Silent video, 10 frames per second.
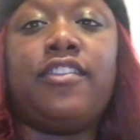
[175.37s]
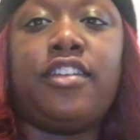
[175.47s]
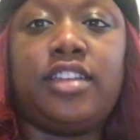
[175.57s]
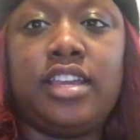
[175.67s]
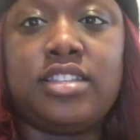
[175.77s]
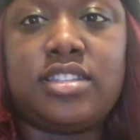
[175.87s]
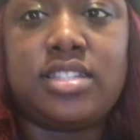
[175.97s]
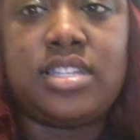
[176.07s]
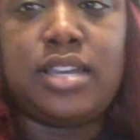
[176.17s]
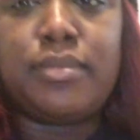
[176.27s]
her nails
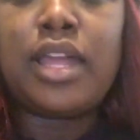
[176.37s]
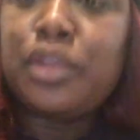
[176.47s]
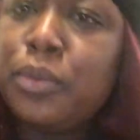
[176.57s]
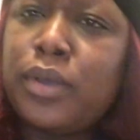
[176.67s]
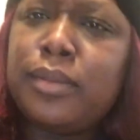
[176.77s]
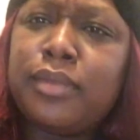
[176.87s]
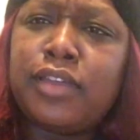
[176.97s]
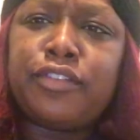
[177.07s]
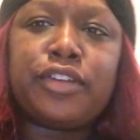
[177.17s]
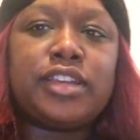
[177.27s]
isn't done. But I do want them done
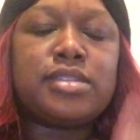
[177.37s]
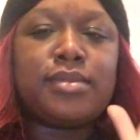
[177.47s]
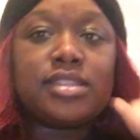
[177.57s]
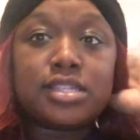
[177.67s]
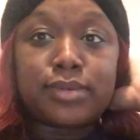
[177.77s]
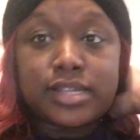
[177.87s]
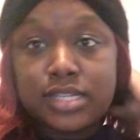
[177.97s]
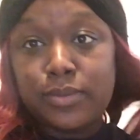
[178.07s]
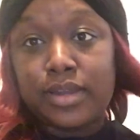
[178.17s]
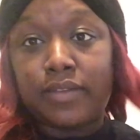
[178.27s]
for Christmas,
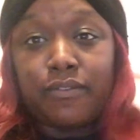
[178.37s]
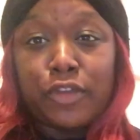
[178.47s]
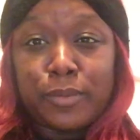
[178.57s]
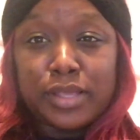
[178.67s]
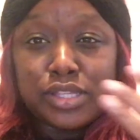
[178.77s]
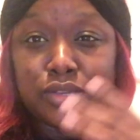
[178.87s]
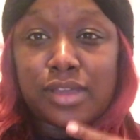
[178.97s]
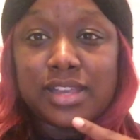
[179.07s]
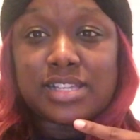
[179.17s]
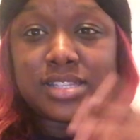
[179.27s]
especially when I'm filming too.
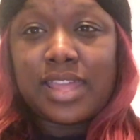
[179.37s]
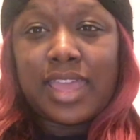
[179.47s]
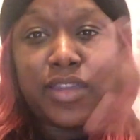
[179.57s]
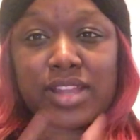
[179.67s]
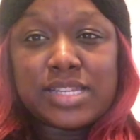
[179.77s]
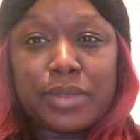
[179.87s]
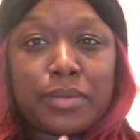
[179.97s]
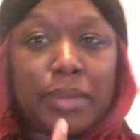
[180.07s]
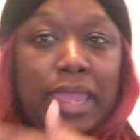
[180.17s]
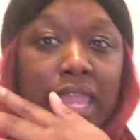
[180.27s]
I just like every time I put
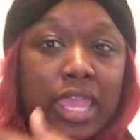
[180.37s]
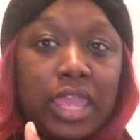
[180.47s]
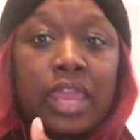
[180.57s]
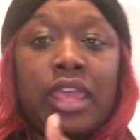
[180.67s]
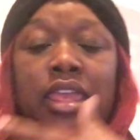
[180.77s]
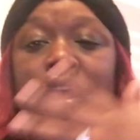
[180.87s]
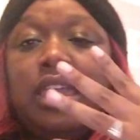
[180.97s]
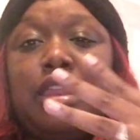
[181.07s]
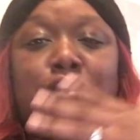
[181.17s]
my hand in the